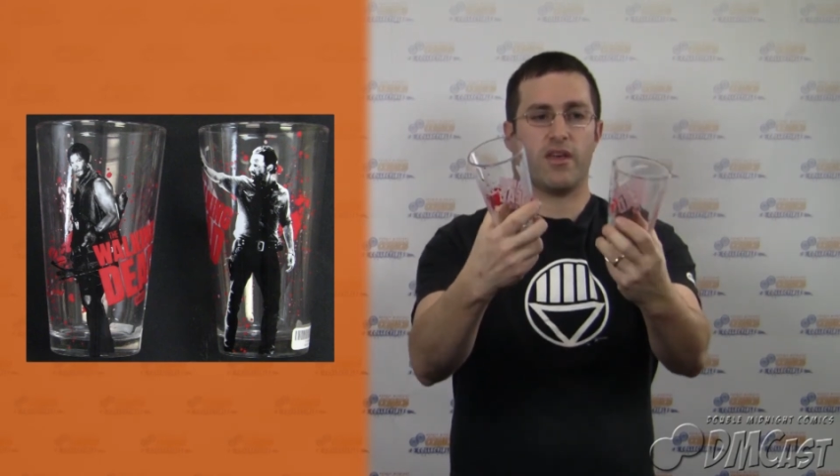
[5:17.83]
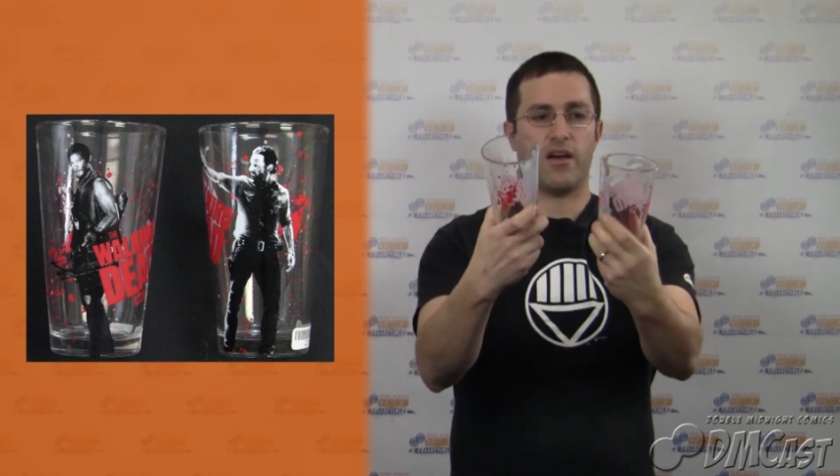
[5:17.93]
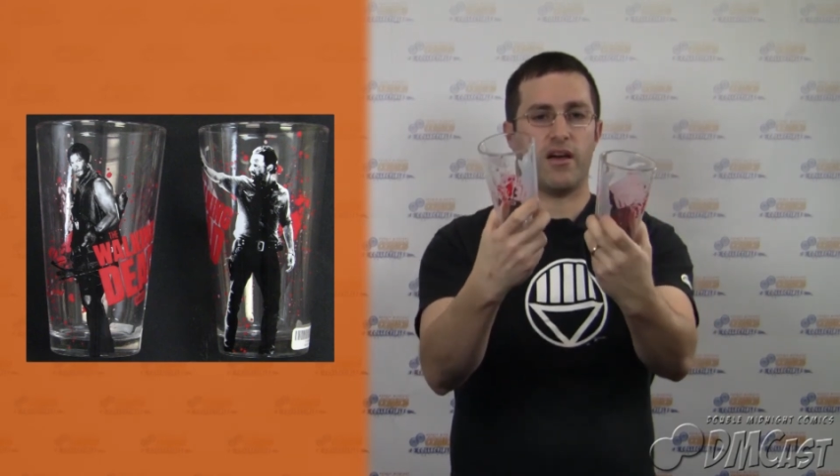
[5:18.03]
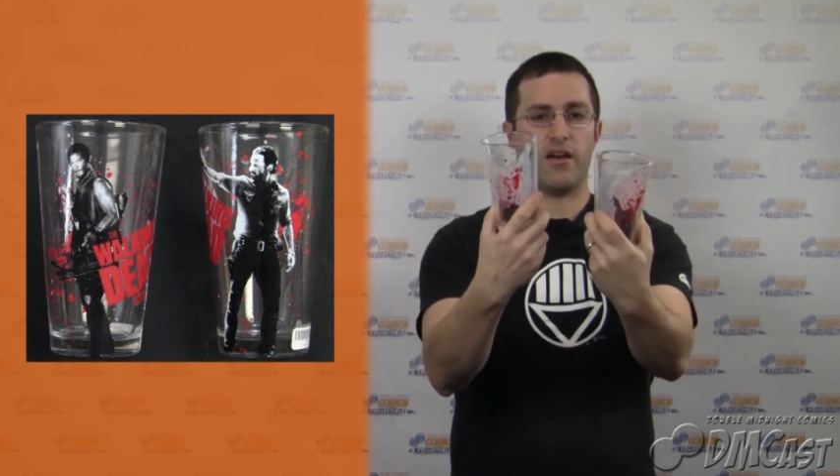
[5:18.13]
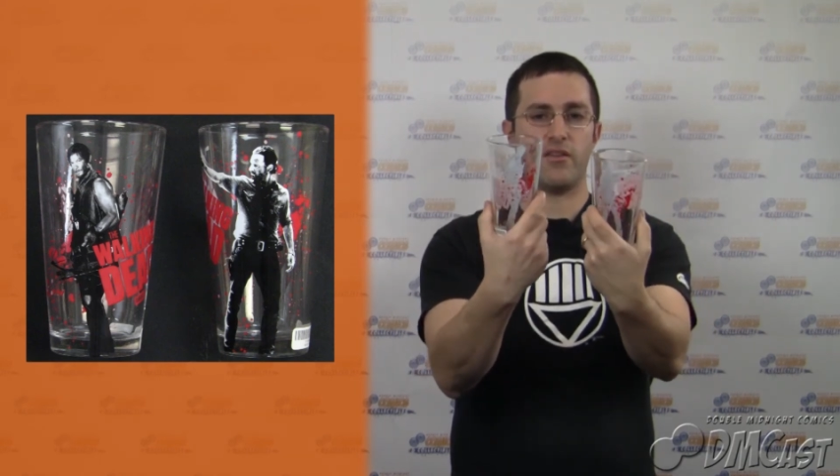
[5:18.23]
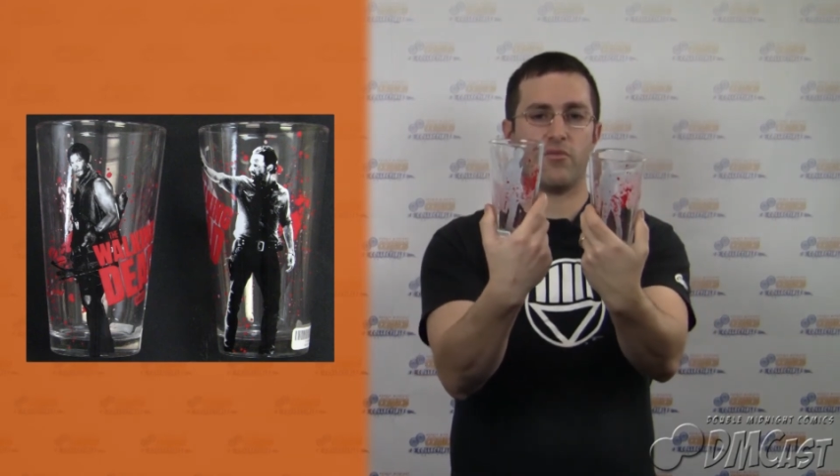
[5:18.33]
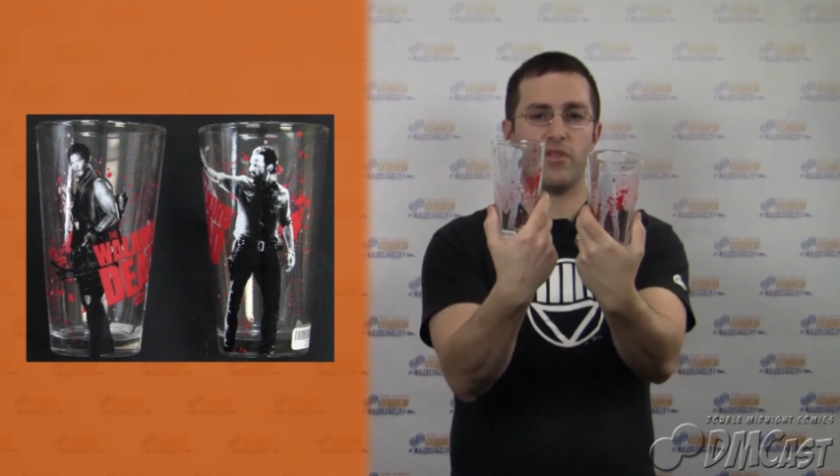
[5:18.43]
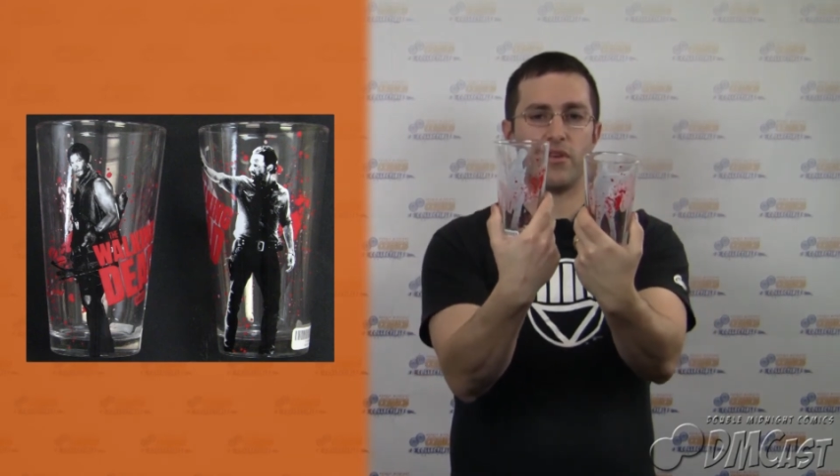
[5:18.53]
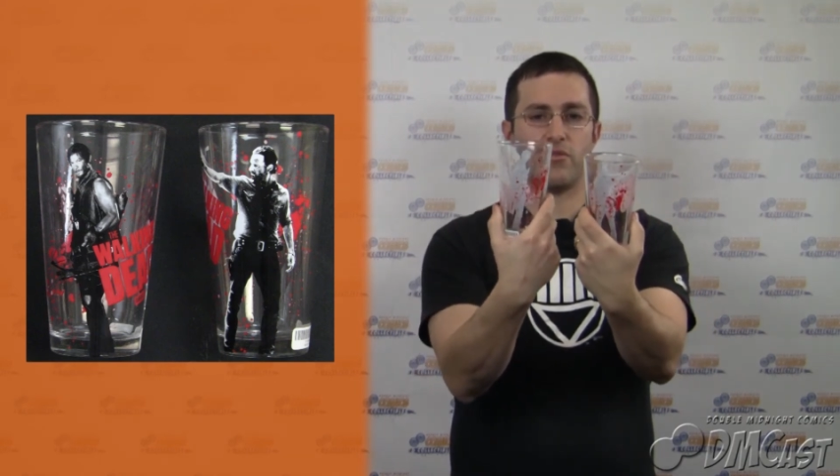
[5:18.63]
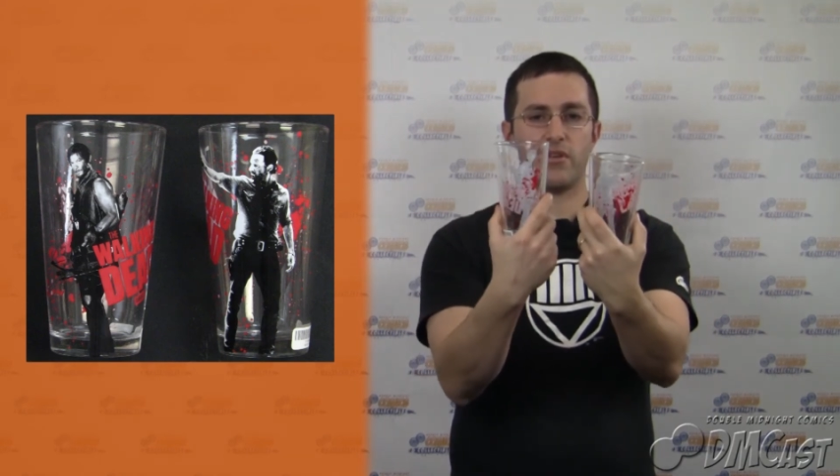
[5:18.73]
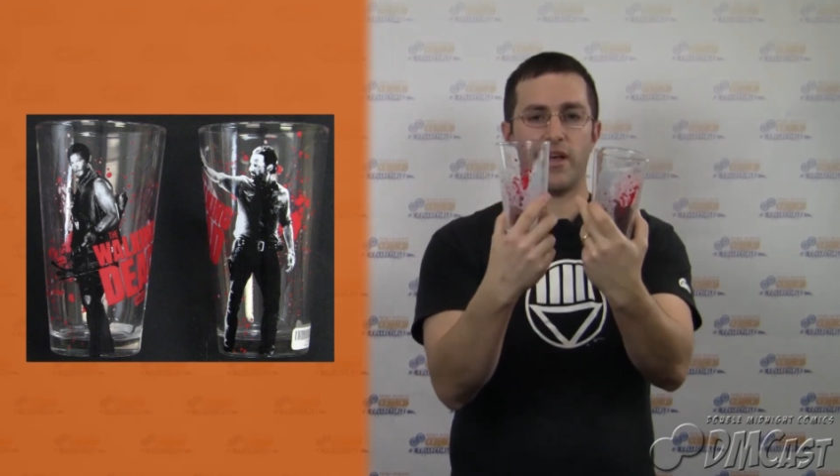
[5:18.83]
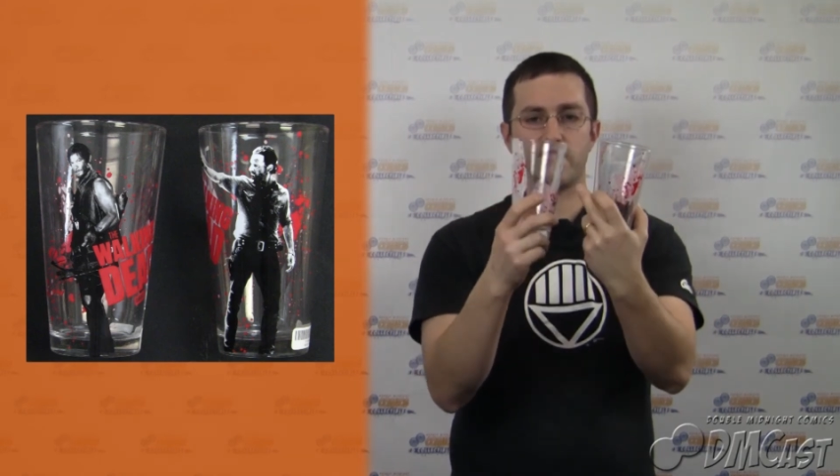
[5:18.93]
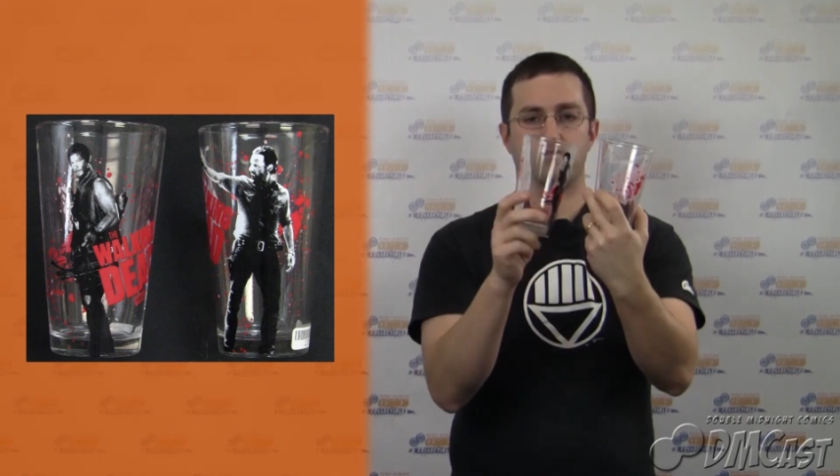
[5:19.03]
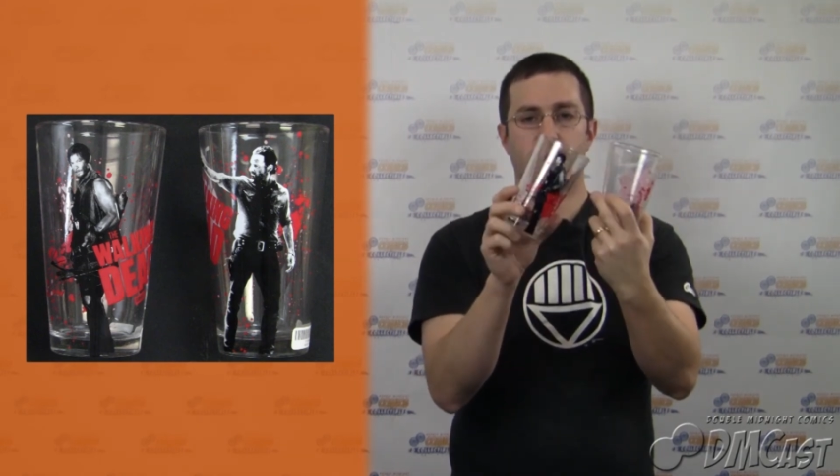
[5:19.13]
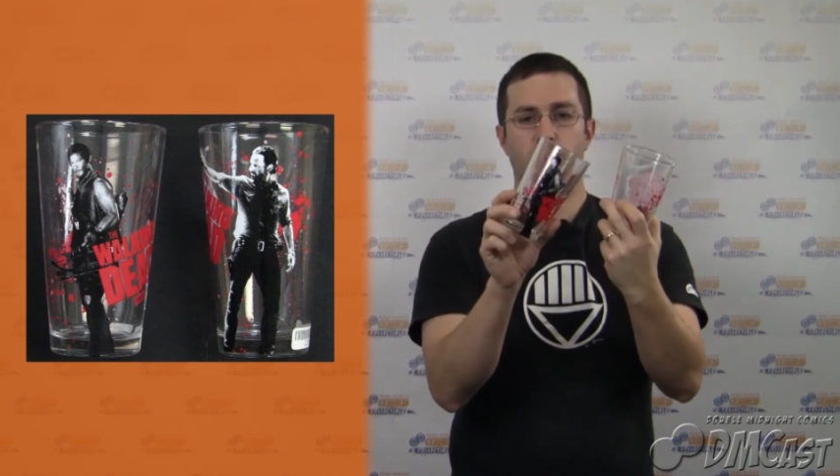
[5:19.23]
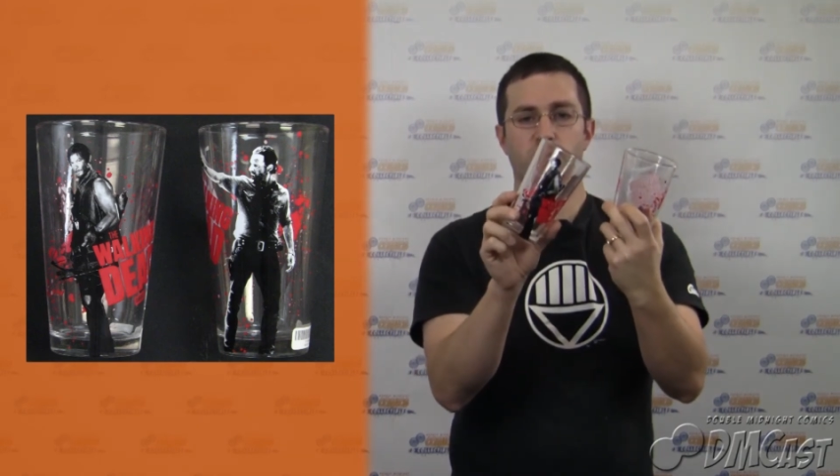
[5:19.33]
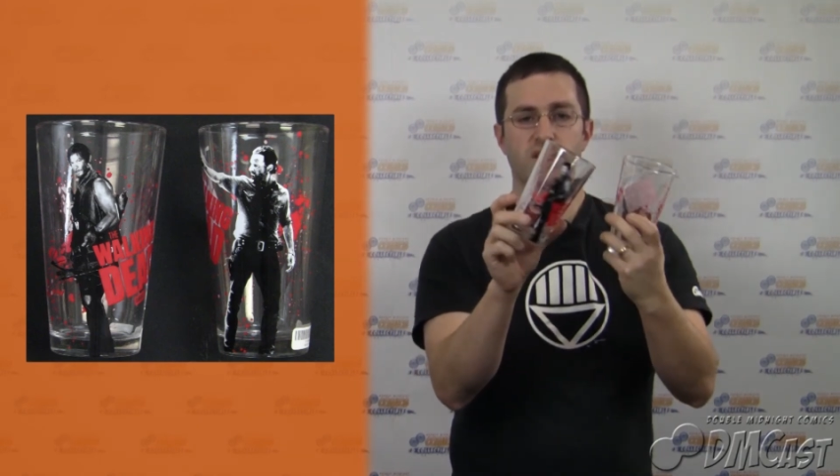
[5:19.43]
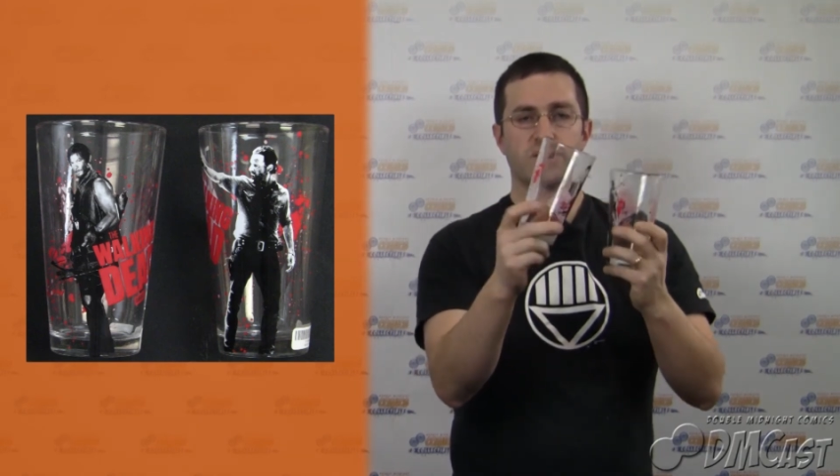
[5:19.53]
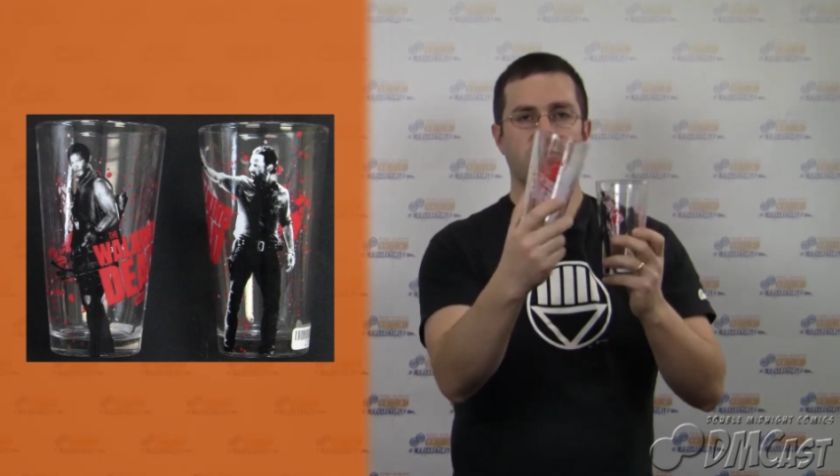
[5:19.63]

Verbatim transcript: Uh, they're really cool glasses. They got the blood